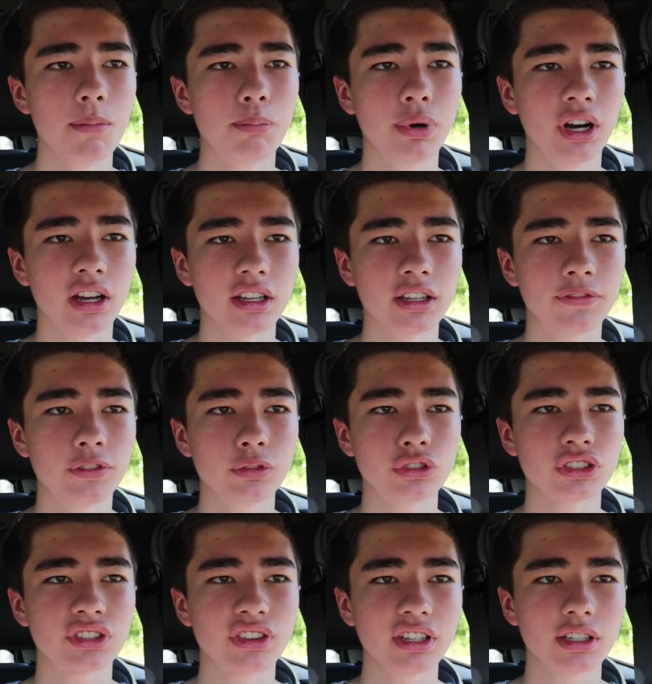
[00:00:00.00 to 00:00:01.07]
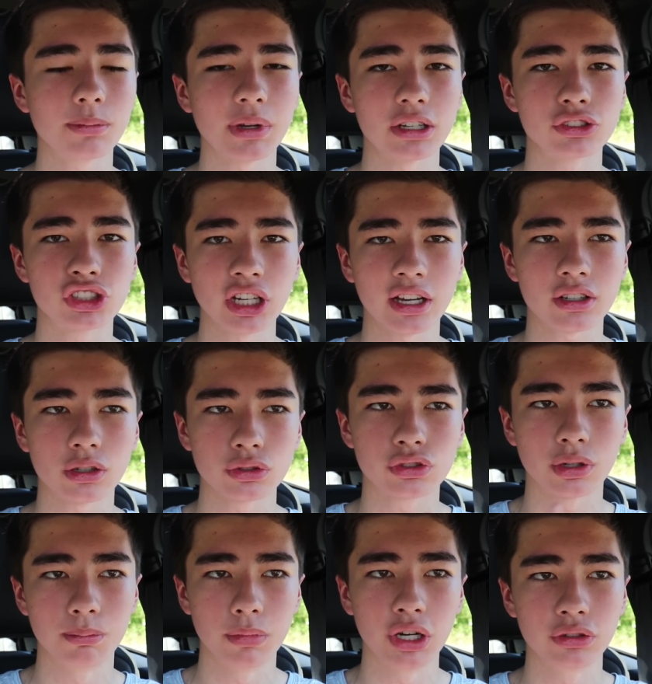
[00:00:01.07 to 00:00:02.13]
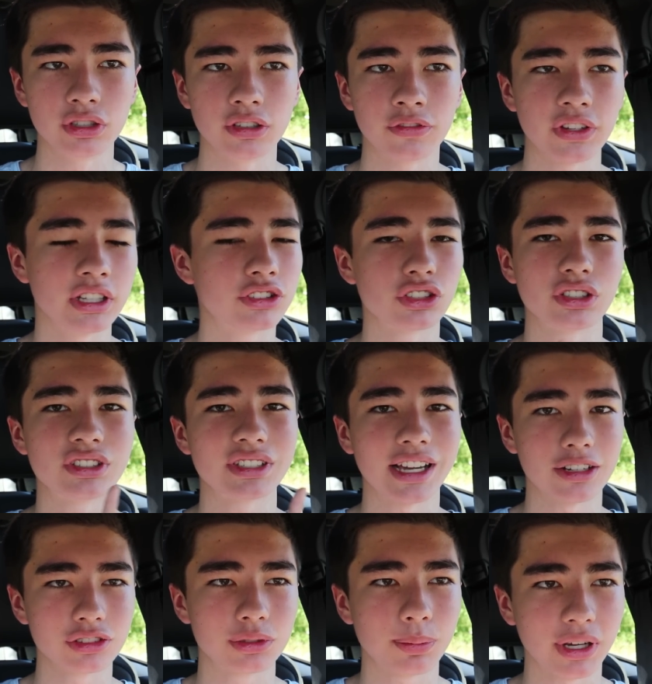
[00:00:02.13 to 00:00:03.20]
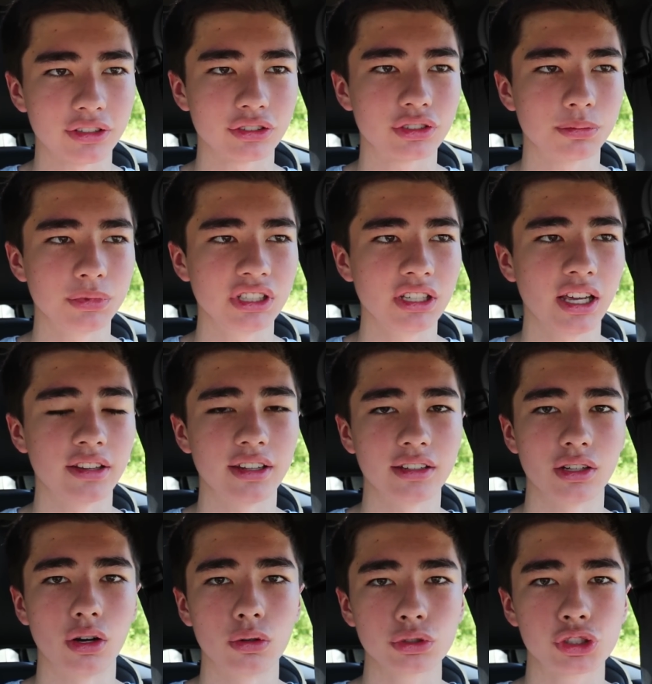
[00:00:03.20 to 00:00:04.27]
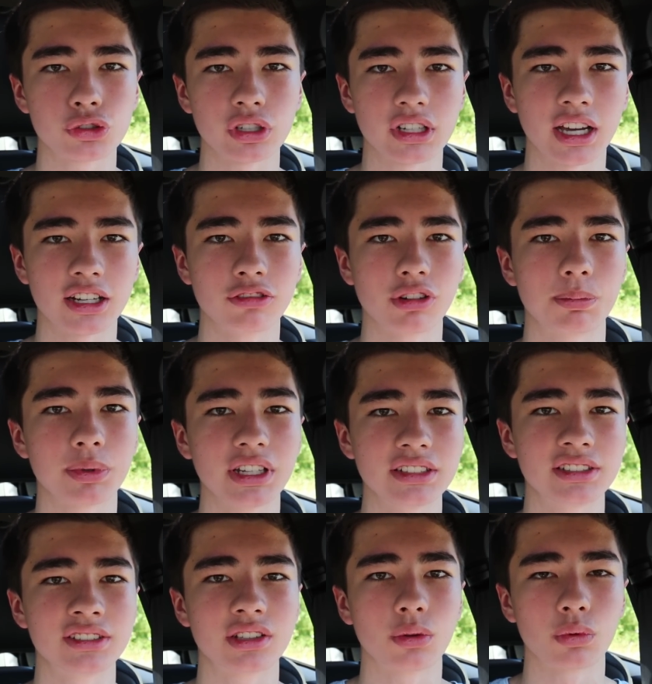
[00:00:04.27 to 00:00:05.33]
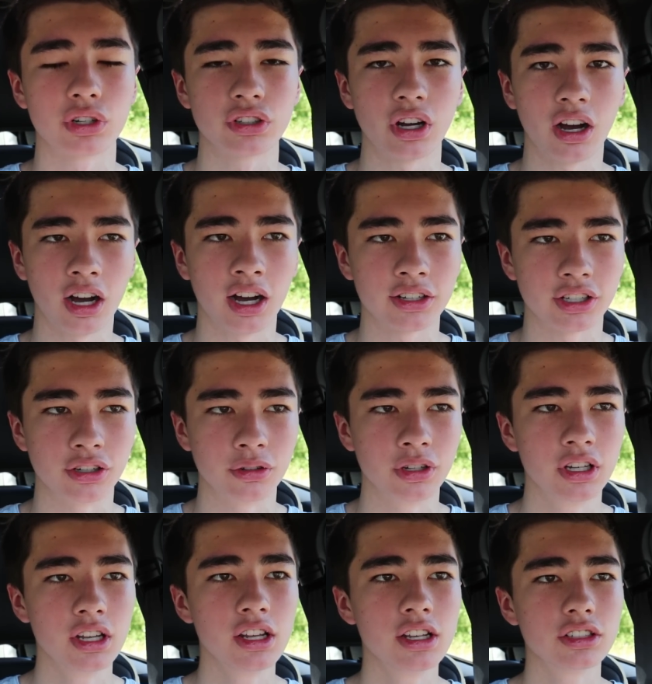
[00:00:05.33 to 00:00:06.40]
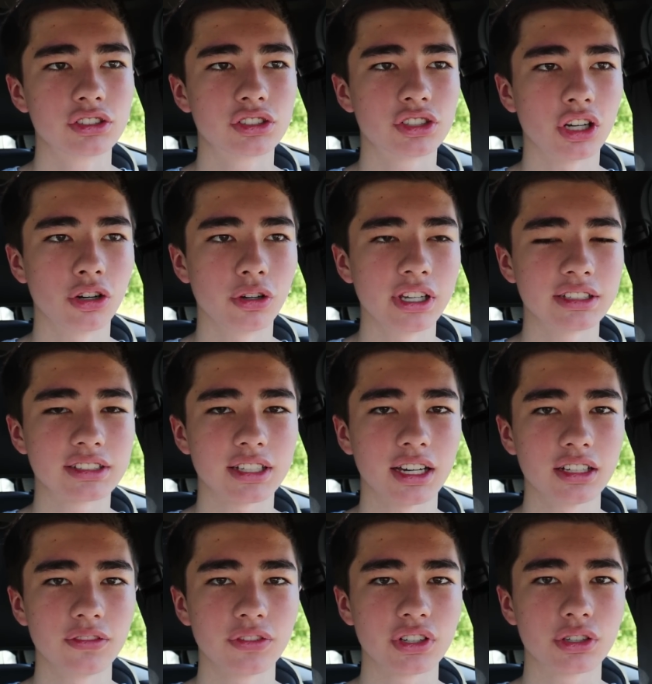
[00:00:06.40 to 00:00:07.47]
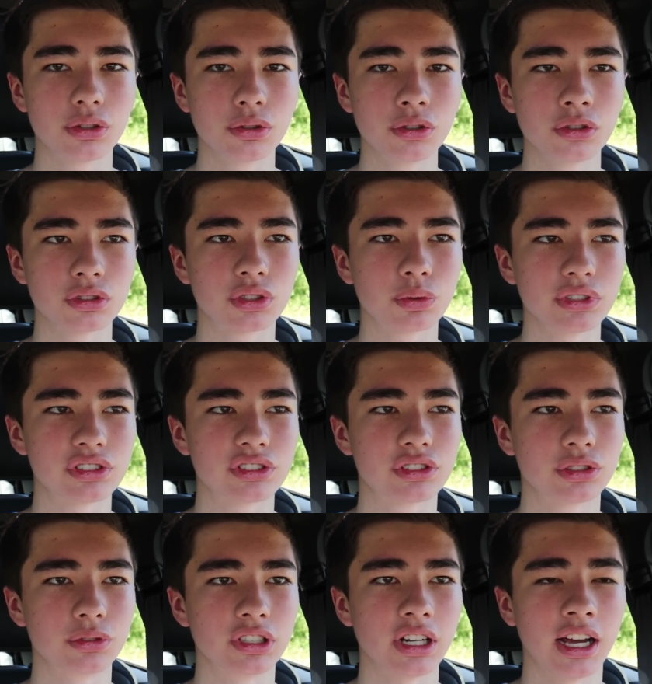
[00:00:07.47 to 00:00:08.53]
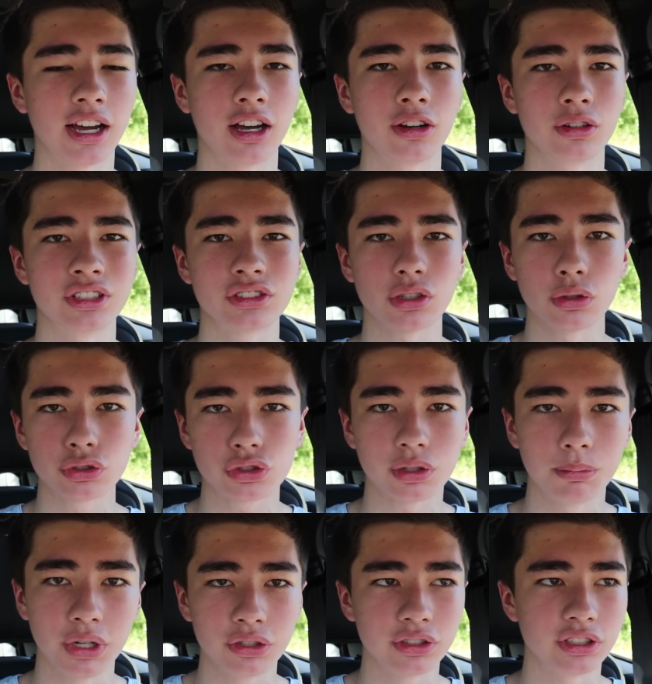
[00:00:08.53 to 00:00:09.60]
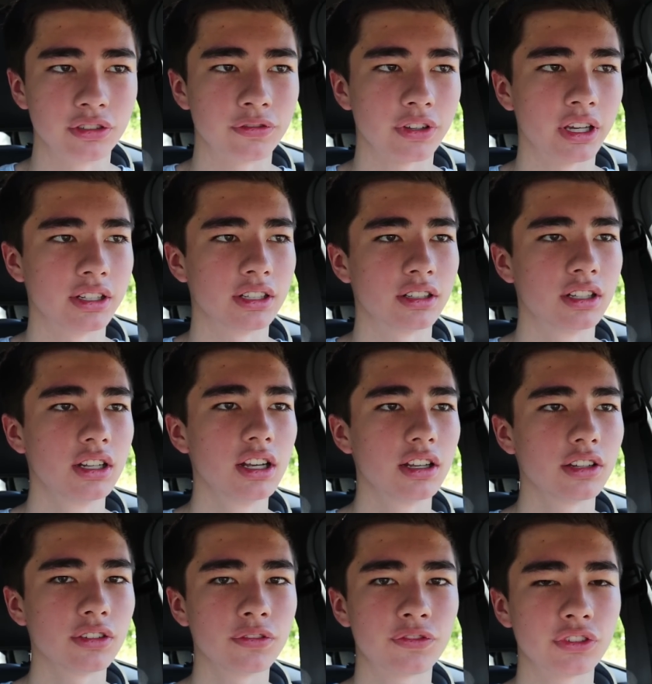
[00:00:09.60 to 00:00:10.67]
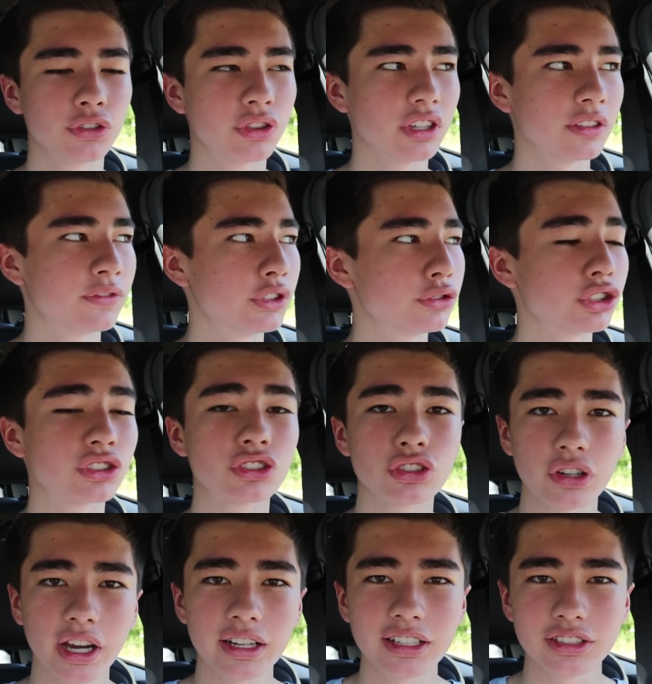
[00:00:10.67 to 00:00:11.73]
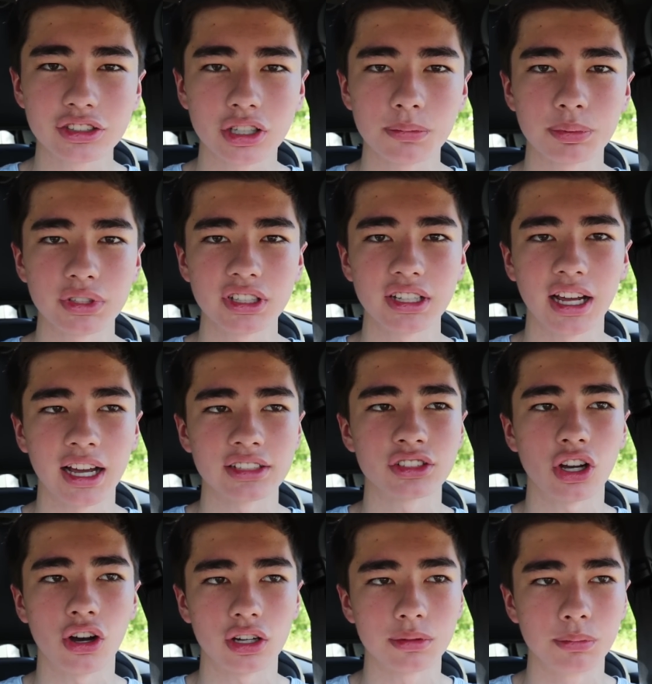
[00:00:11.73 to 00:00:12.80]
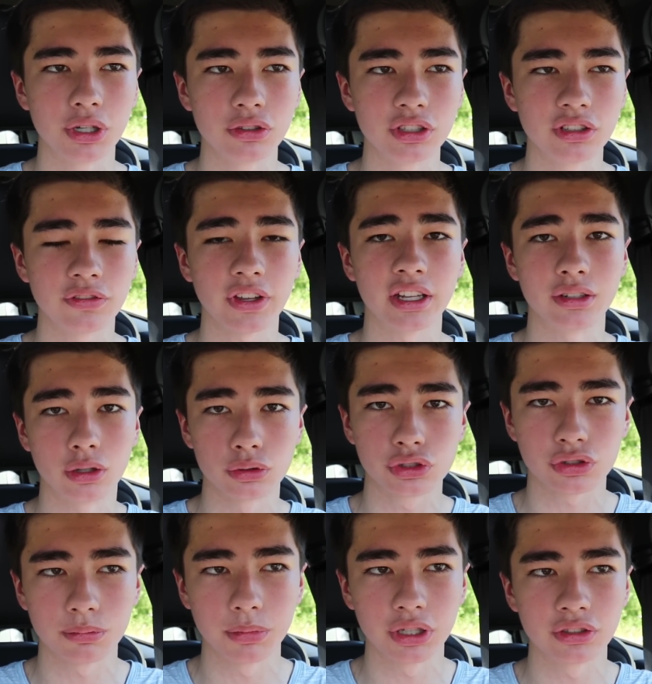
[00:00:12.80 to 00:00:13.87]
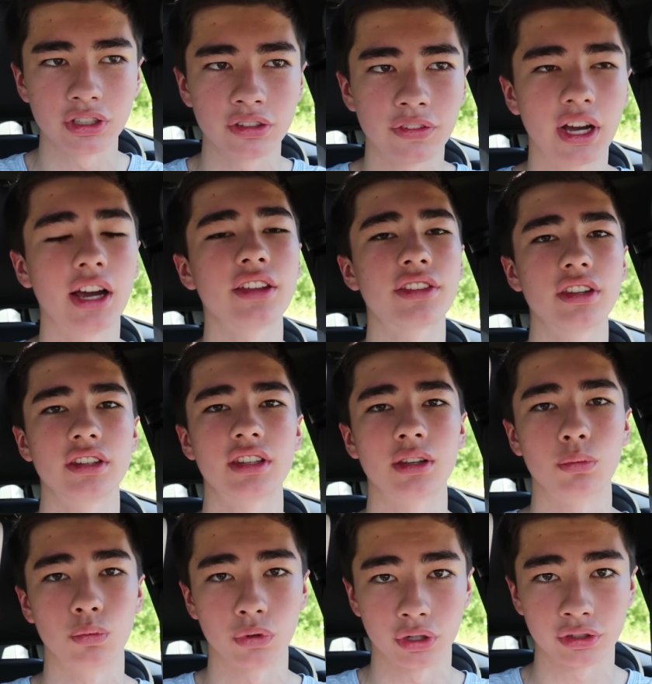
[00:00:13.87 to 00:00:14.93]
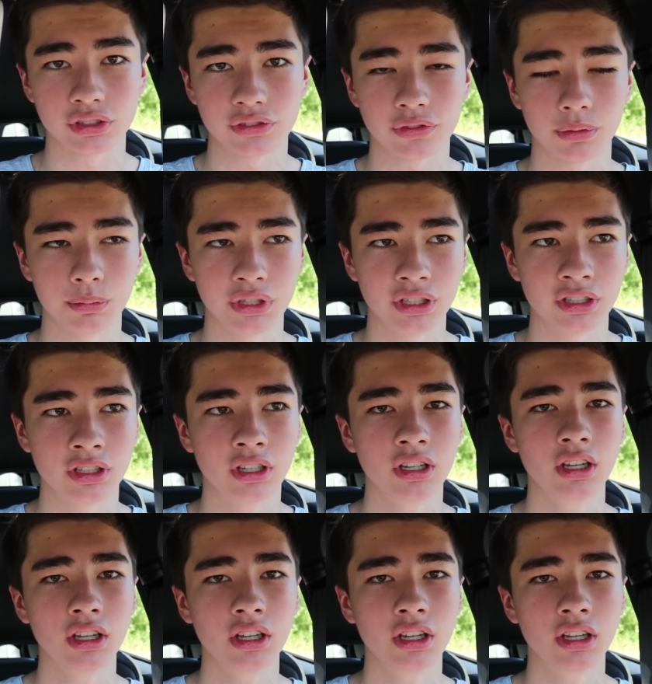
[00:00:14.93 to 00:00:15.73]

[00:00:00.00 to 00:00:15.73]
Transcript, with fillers: But if you just think about Jack Ultra motive, it just sounds better to me, and then Ultra kind of replaces the word auto. So it's kind of a cool twist to it, how it's ultra motive, and it if you if you just try to interpret it as automotive and ultra motive, I think it works for me.